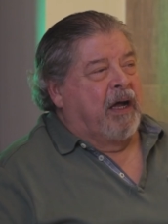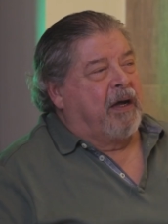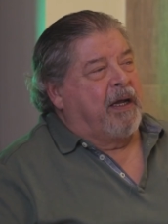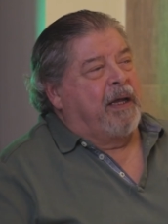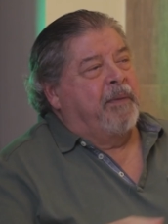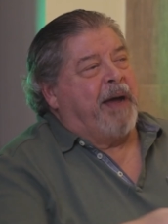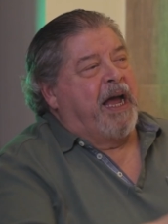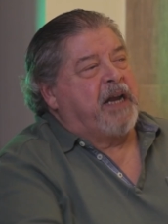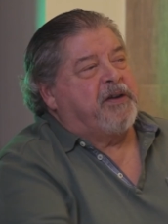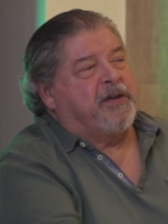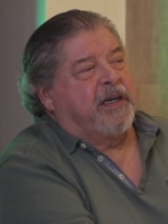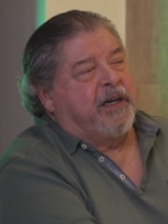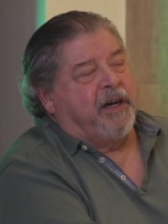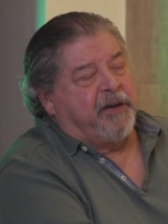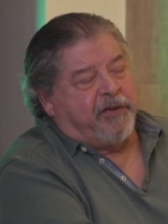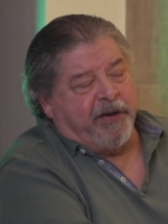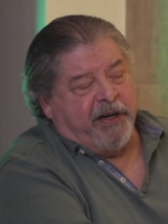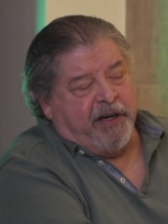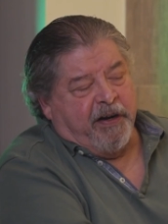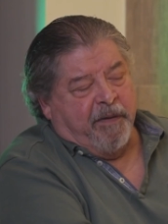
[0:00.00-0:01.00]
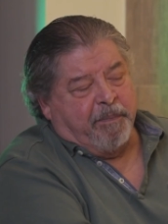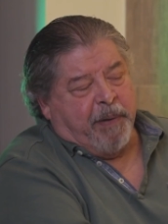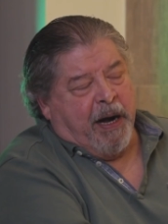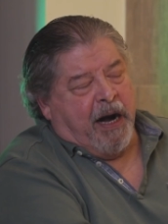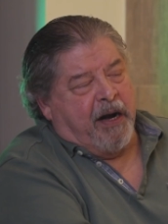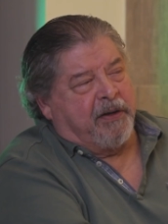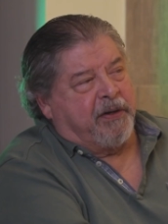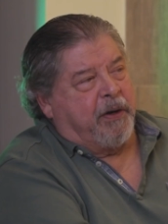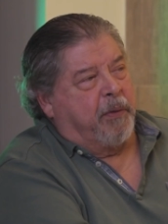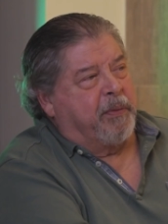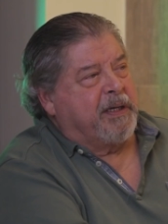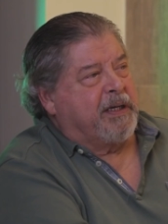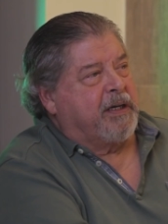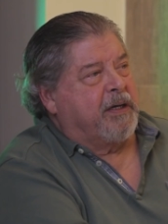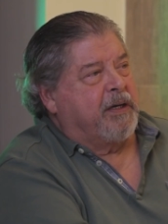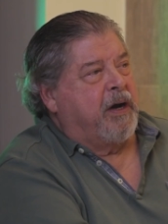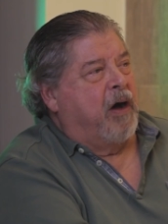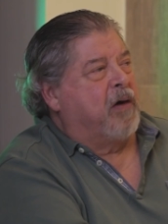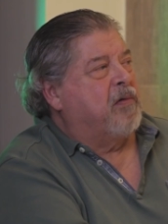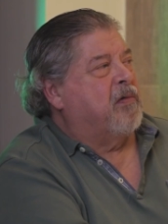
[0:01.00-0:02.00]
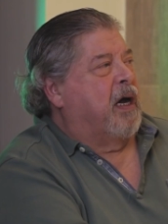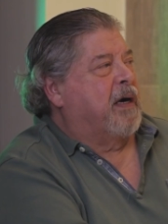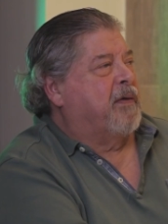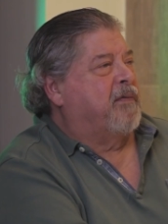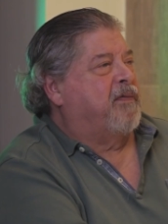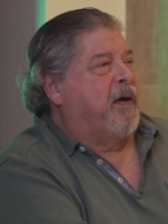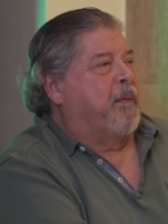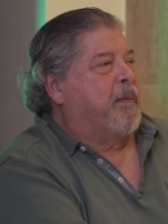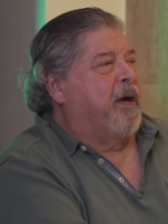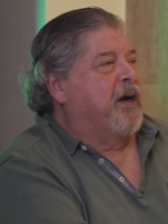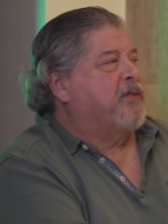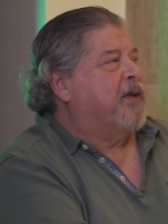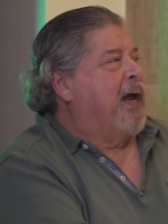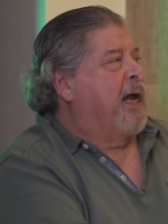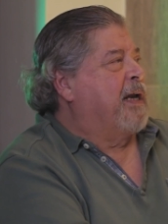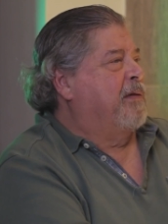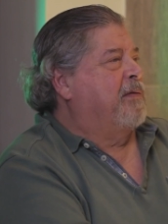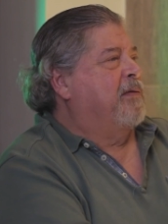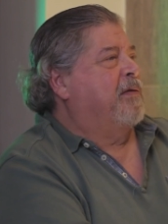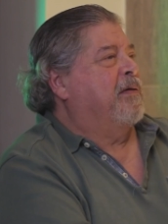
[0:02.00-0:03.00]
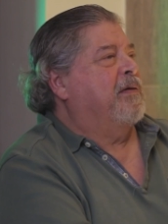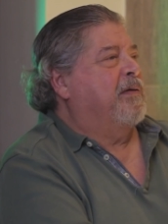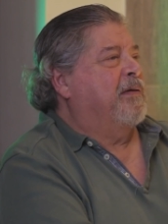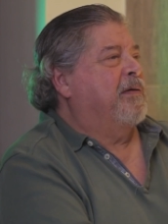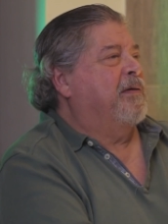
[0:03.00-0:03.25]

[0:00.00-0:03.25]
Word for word: Look, imagine the Treaty of Paris. There was no one from our side.